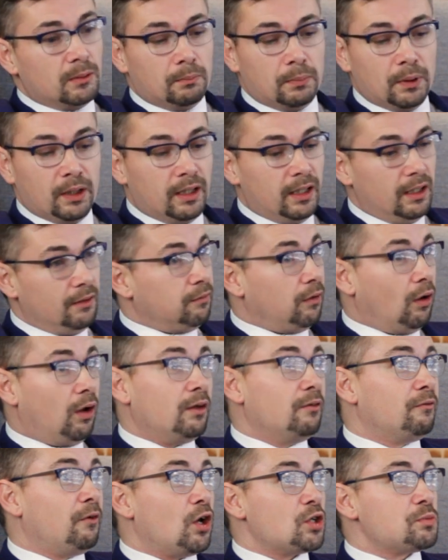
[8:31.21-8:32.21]
But if, like
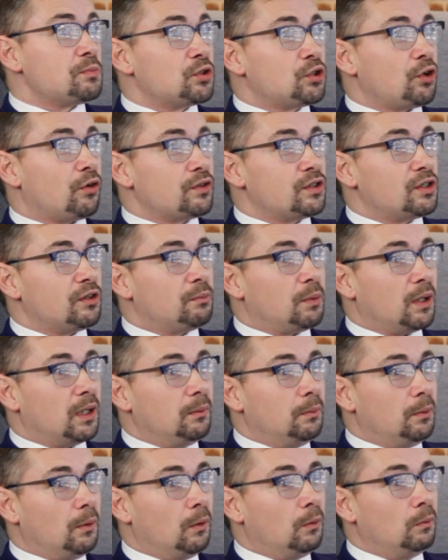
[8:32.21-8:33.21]
the vast majority of
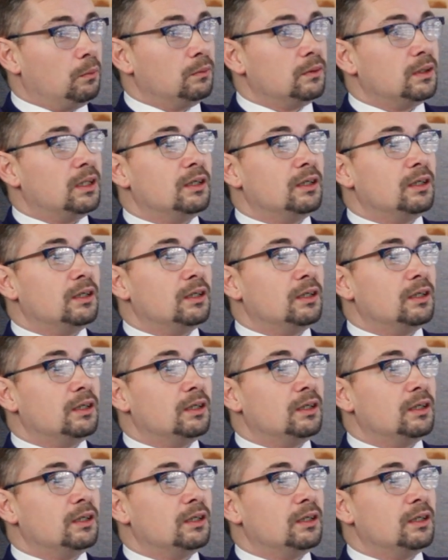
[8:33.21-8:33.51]
people,